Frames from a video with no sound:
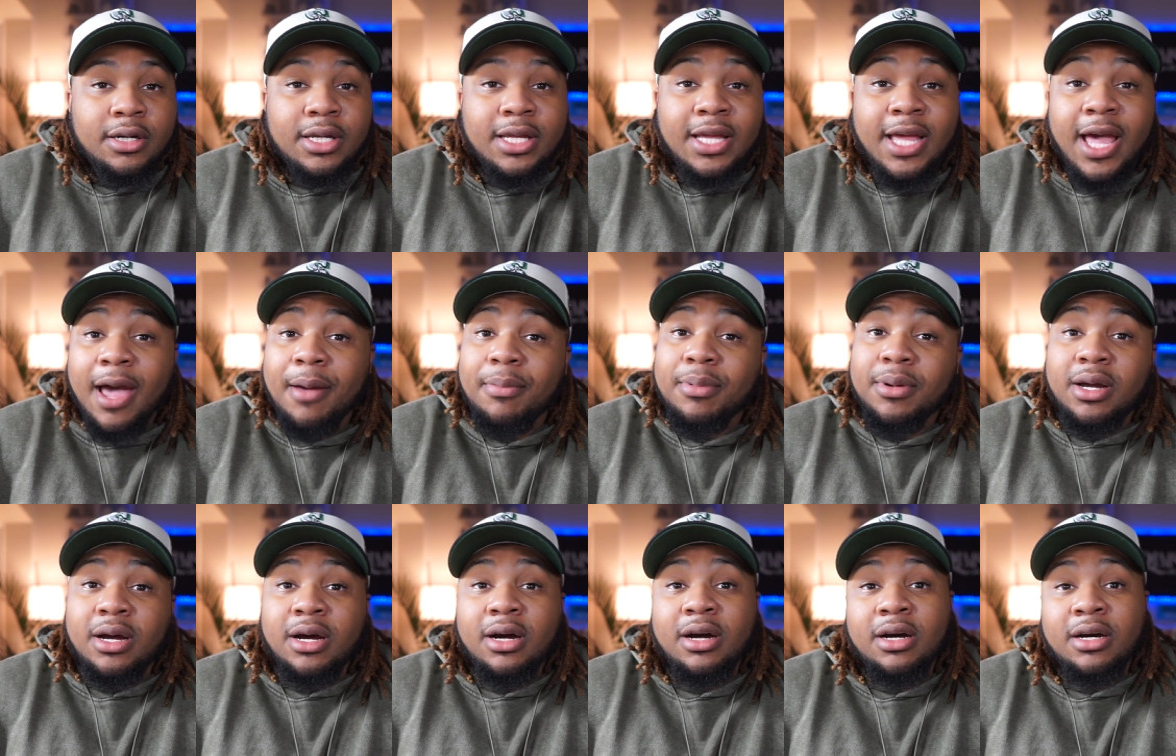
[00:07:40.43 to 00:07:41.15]

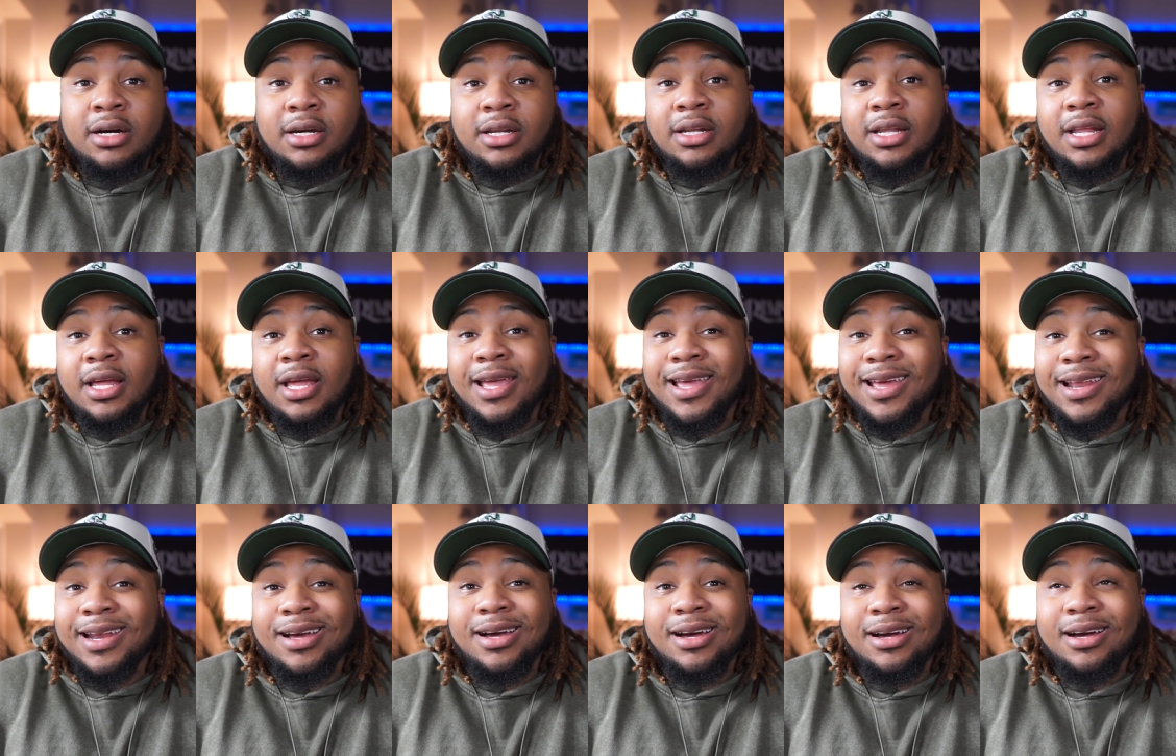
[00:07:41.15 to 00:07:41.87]
CapCon
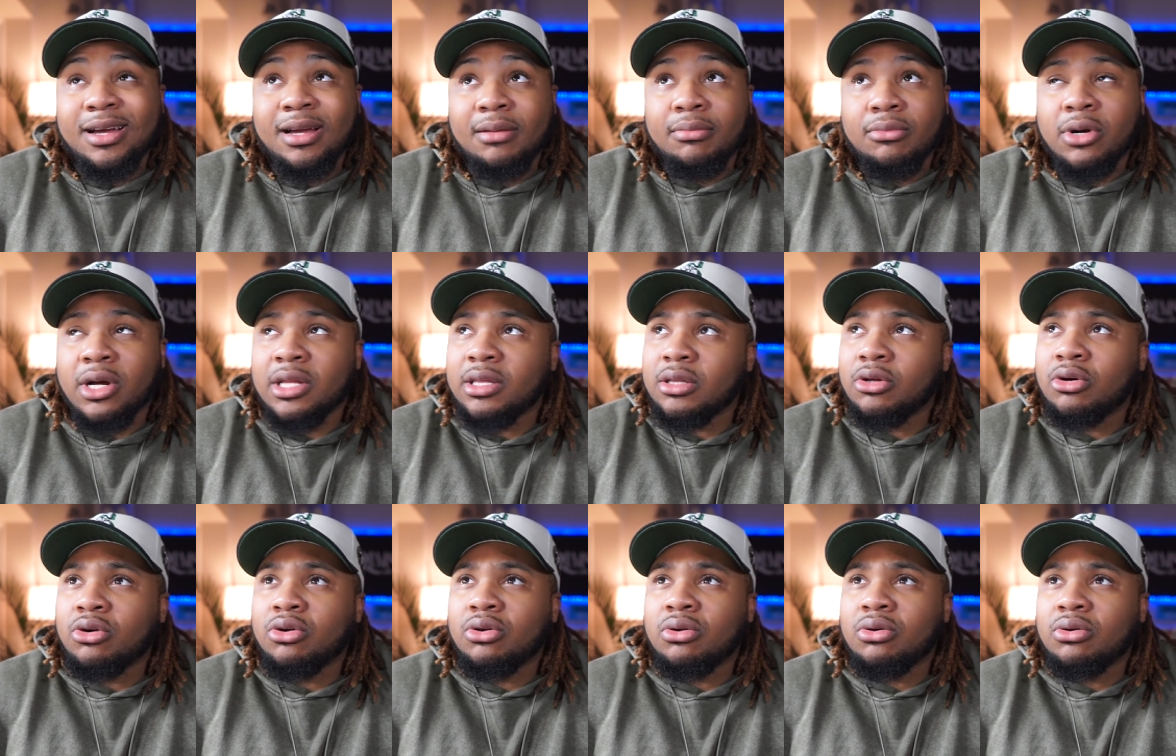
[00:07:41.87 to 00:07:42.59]
Anaheim. I
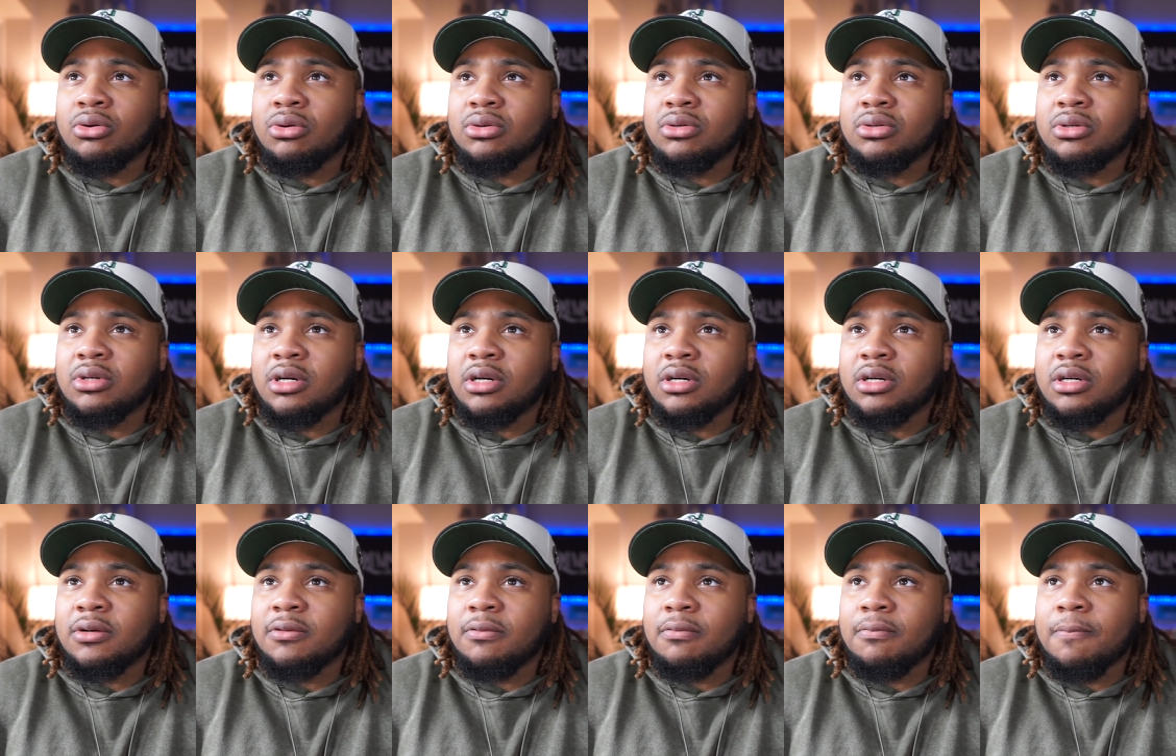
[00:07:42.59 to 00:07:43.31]
don't know.
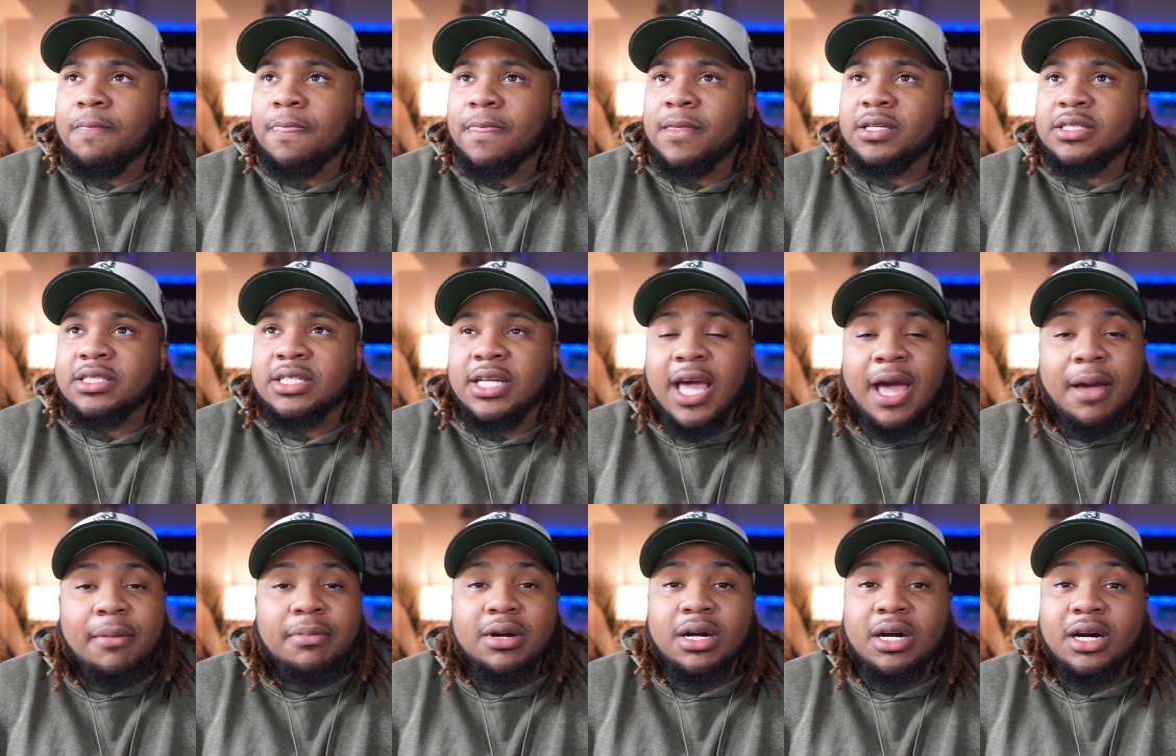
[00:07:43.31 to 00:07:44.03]
This
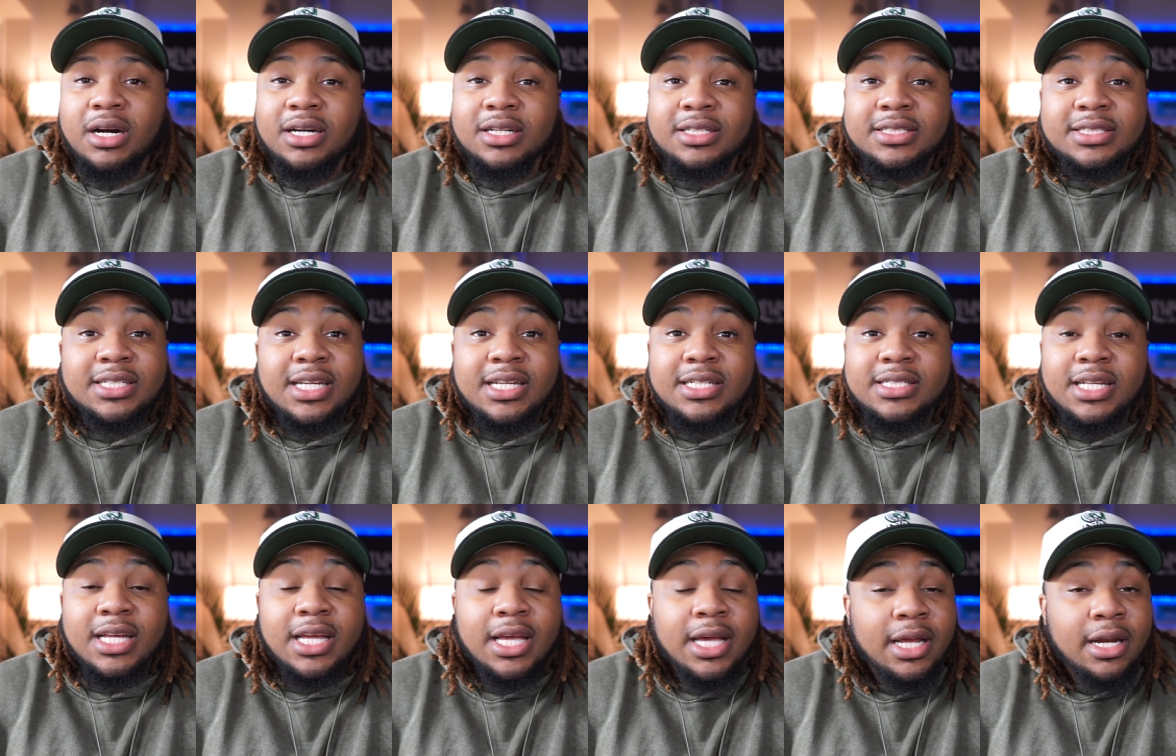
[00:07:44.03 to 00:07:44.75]
CapCon
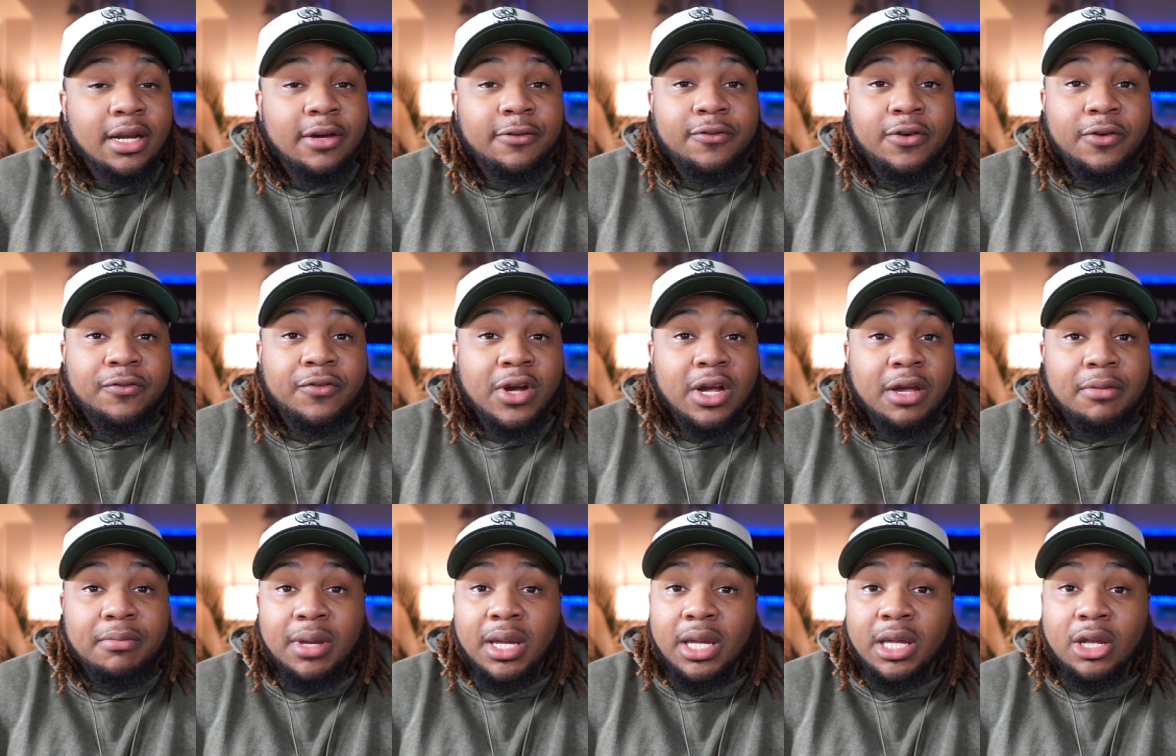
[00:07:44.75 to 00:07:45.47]
Santa Ana, if I
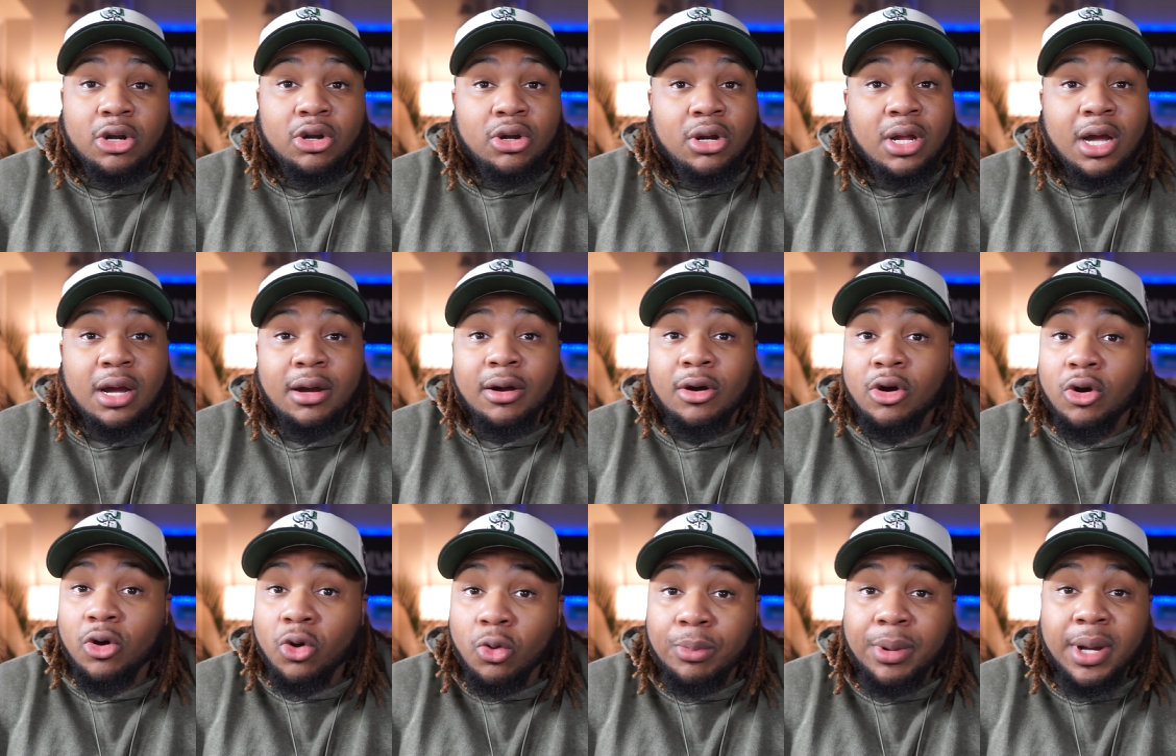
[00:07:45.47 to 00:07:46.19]
can make it or not. I
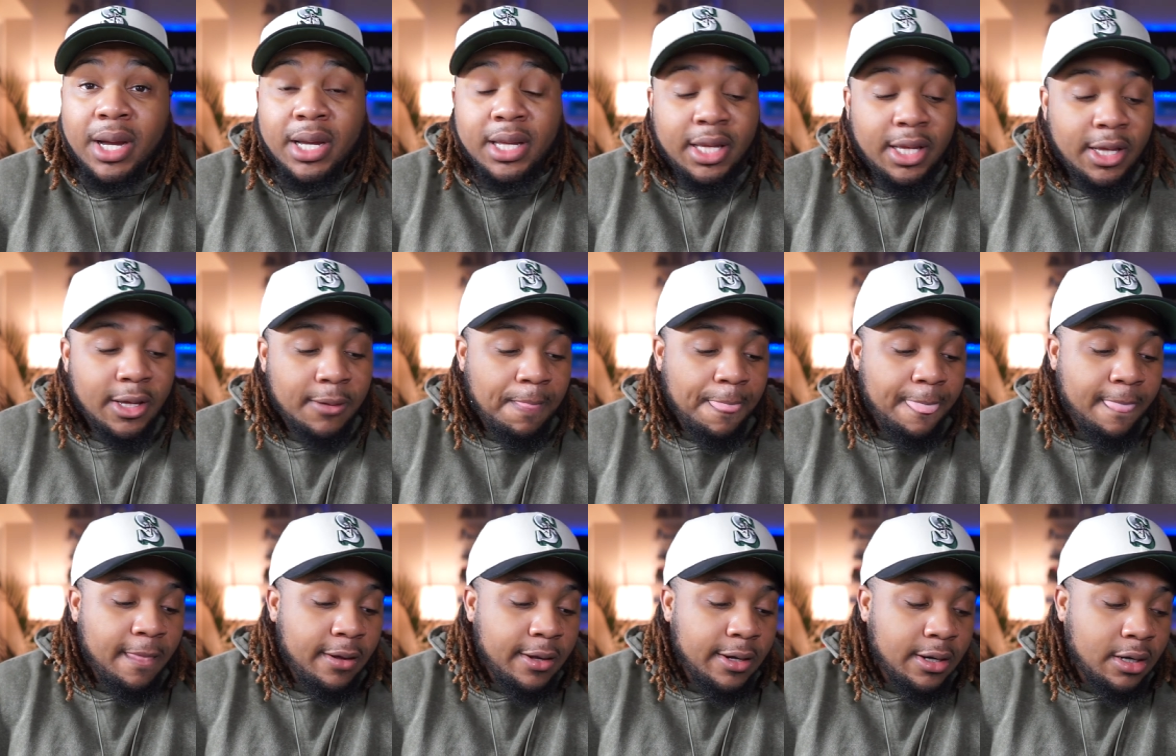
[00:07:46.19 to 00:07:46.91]
hope I can.
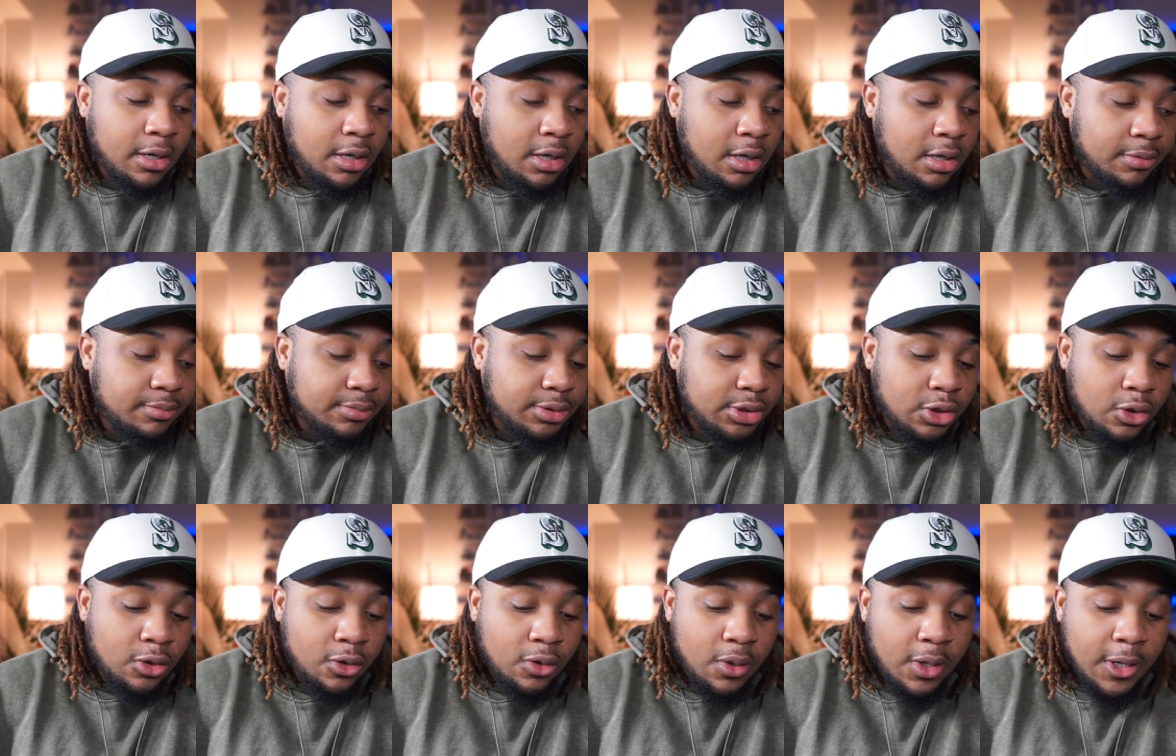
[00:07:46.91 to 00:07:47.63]

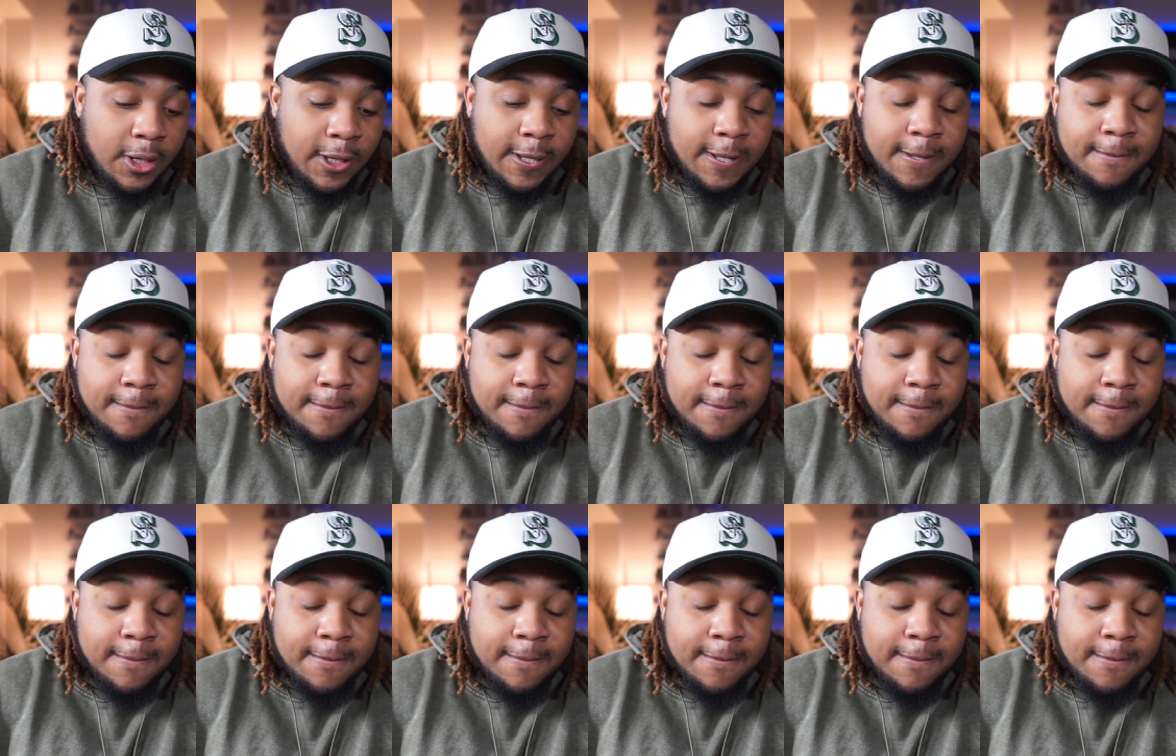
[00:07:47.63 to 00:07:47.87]
So